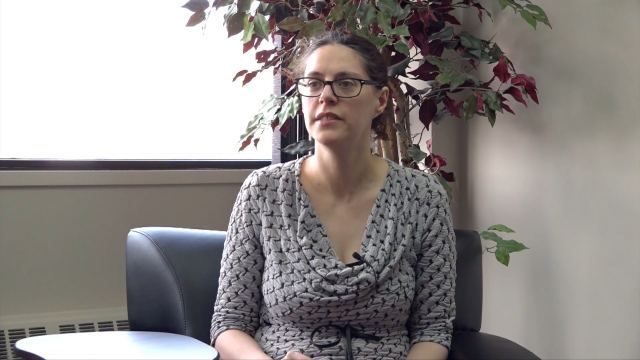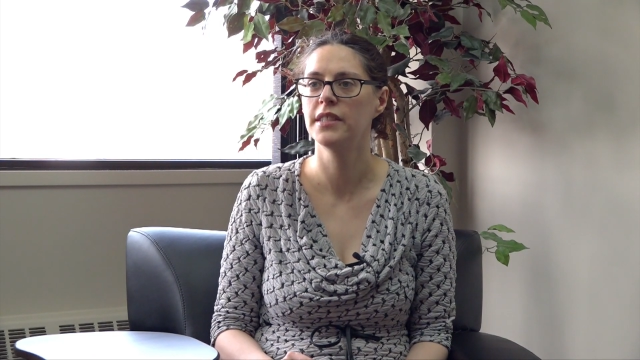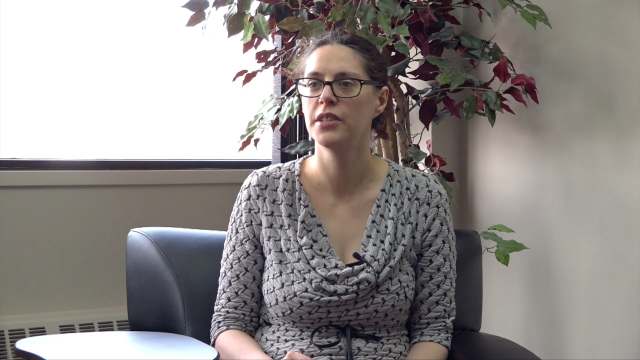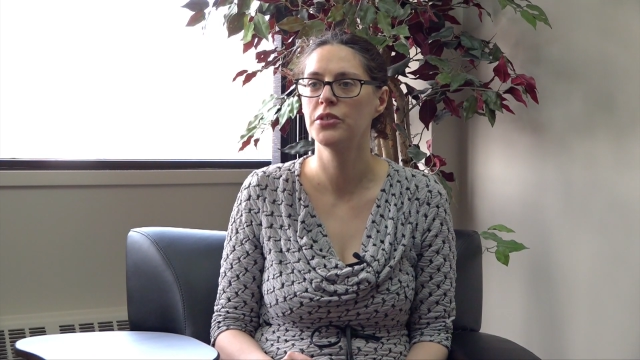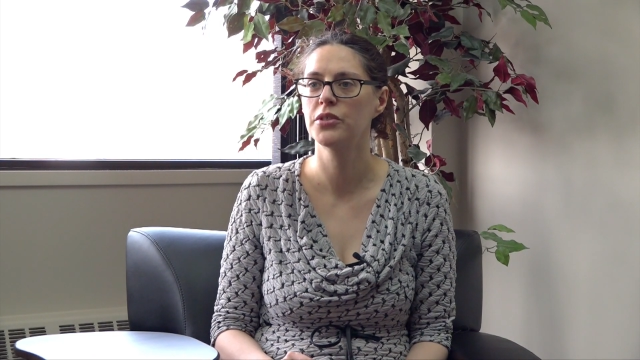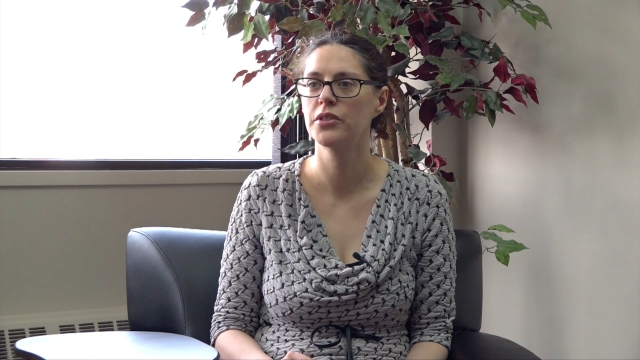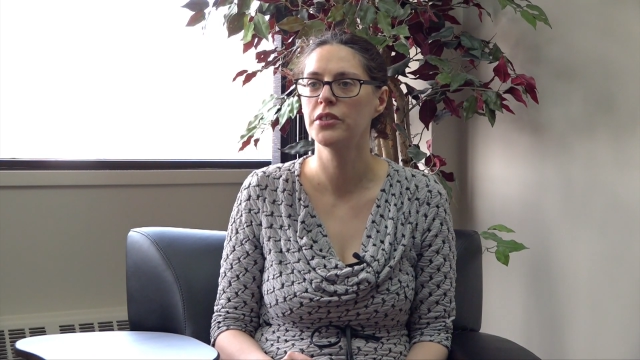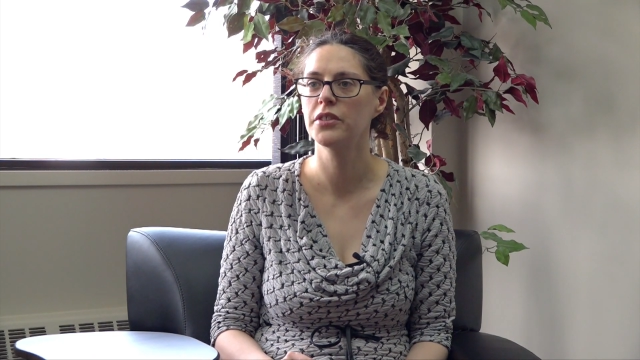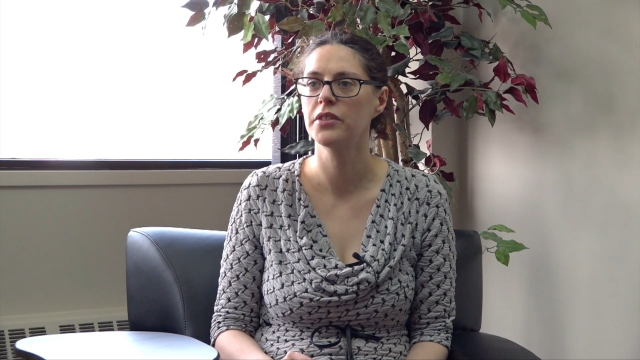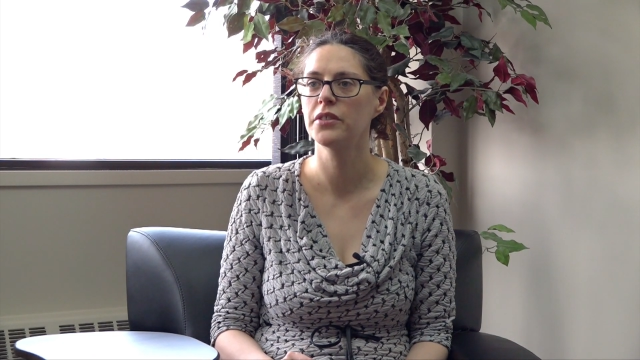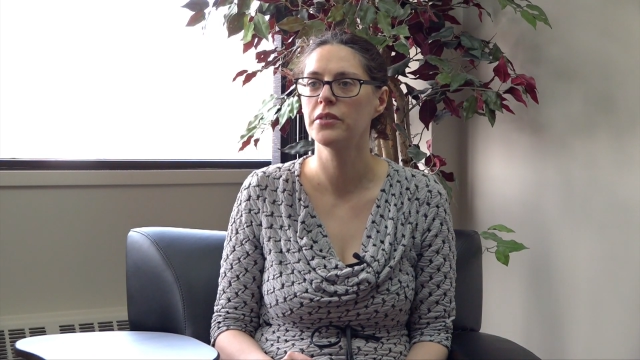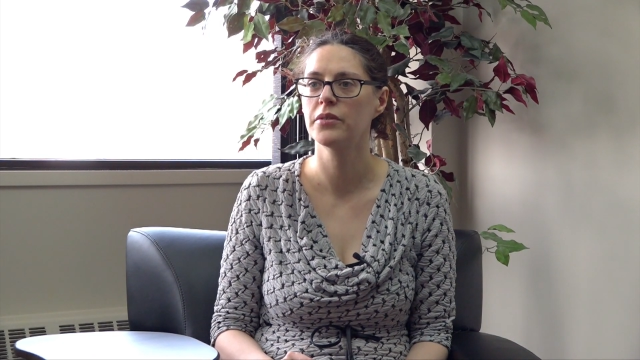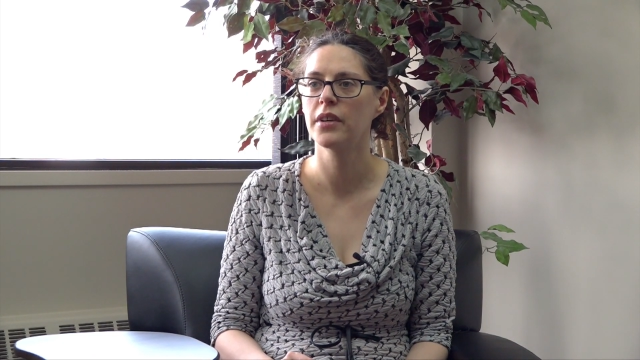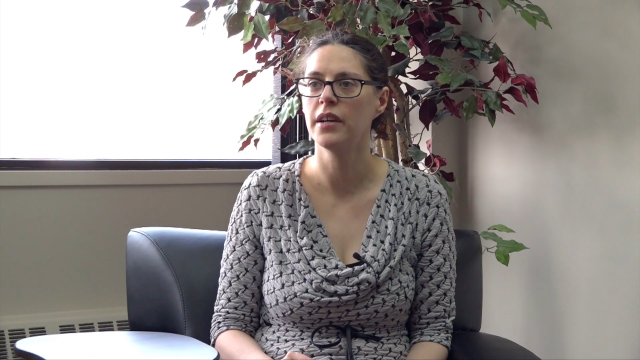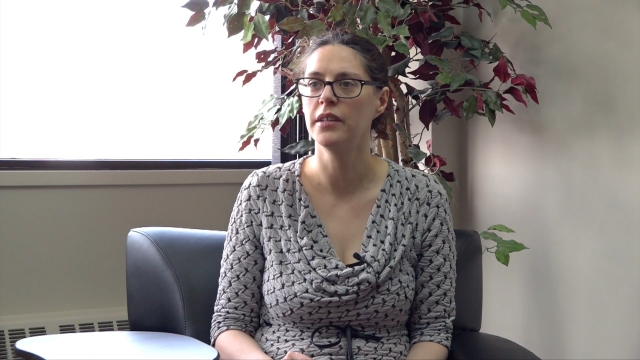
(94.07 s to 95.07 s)

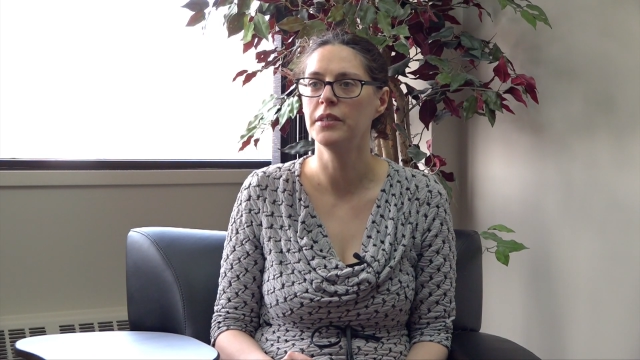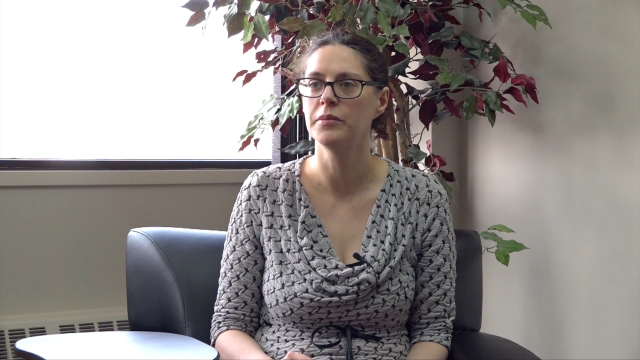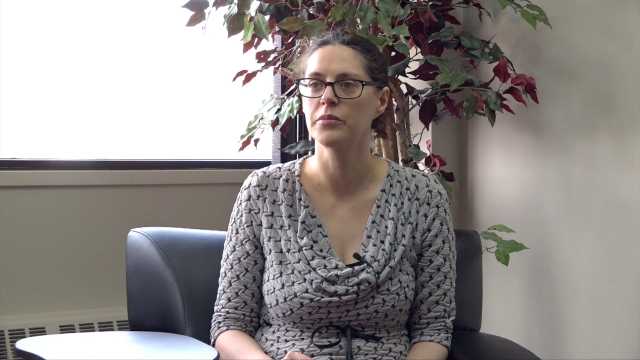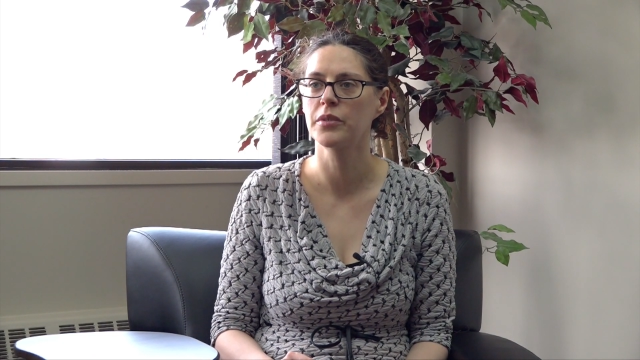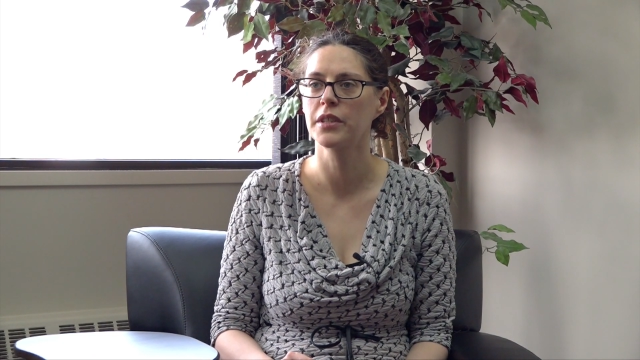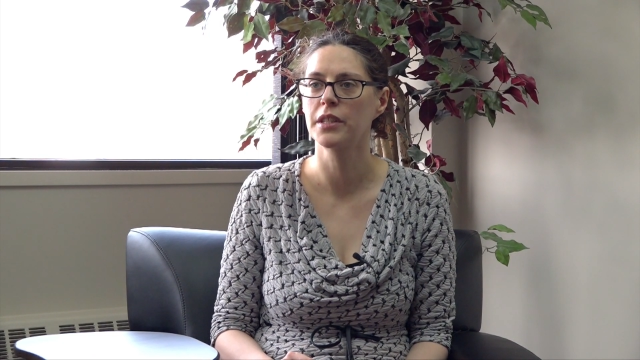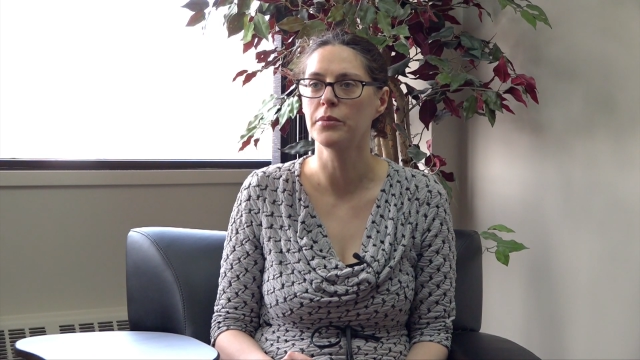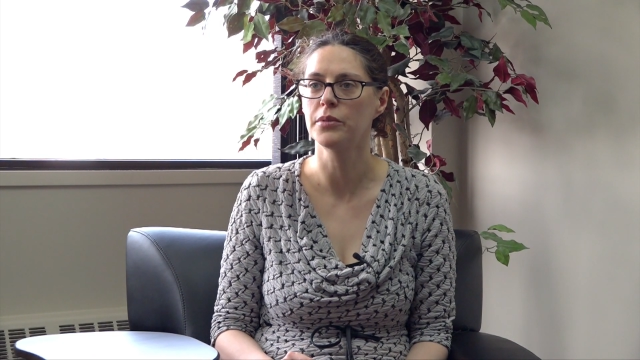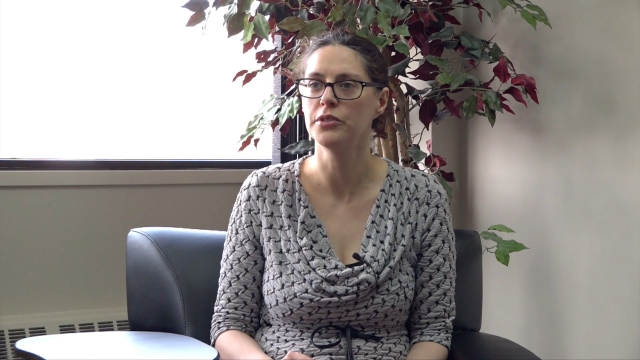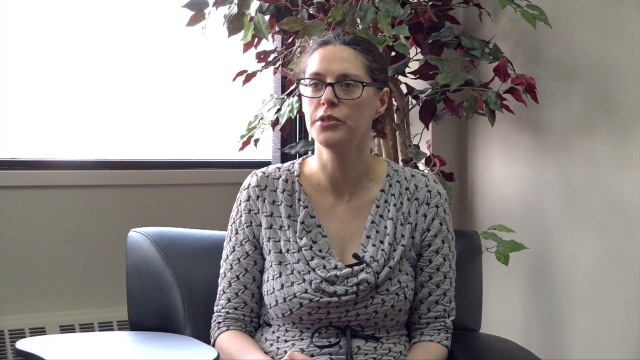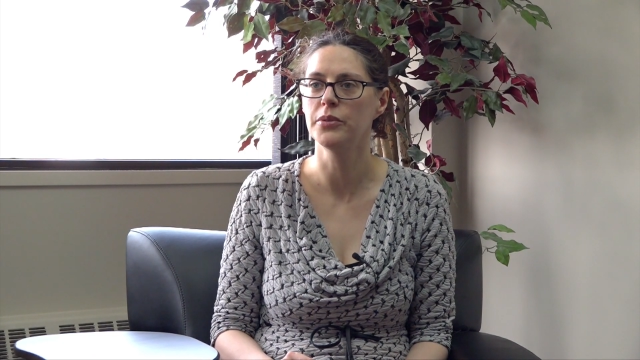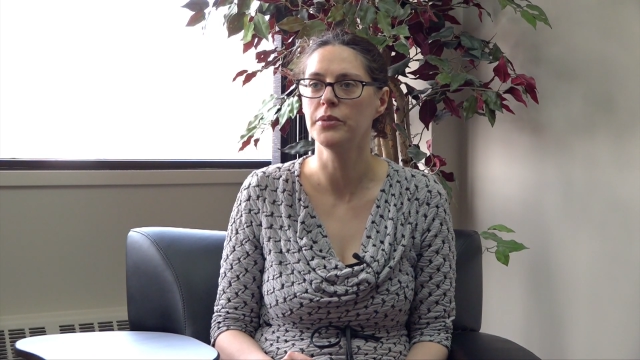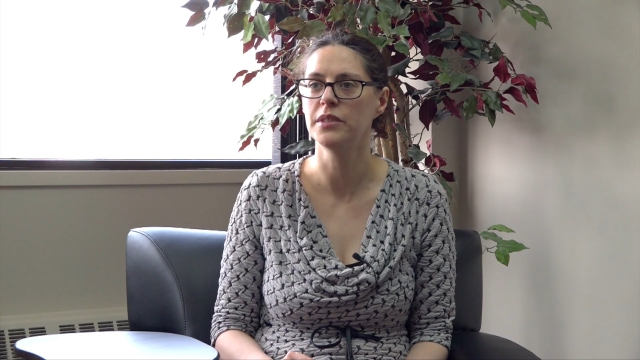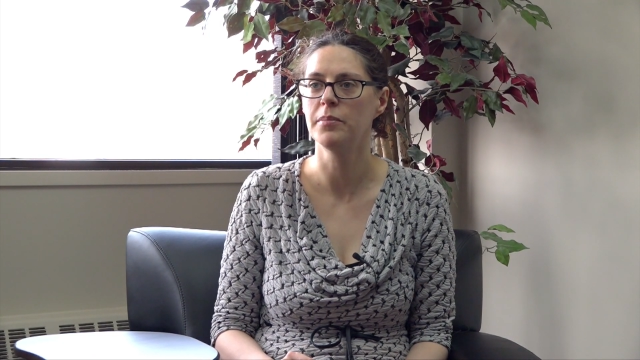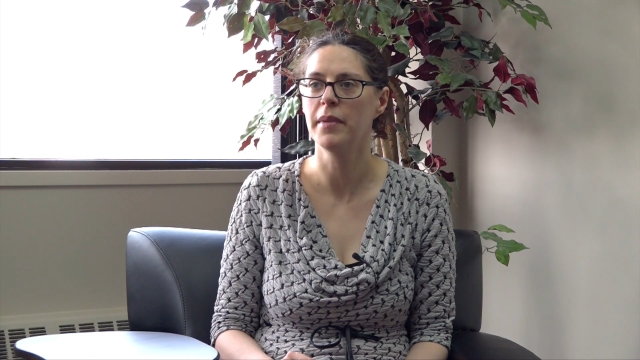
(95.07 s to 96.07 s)
Center um, really
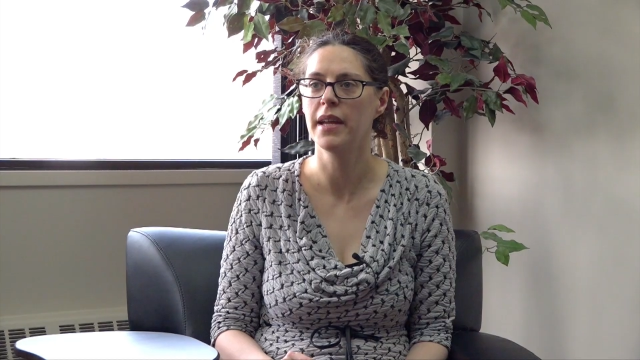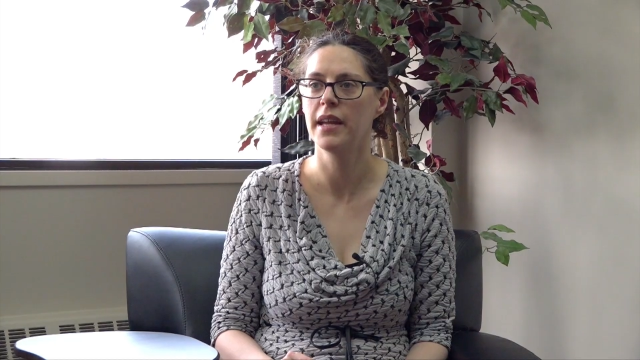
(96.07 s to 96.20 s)
reduced my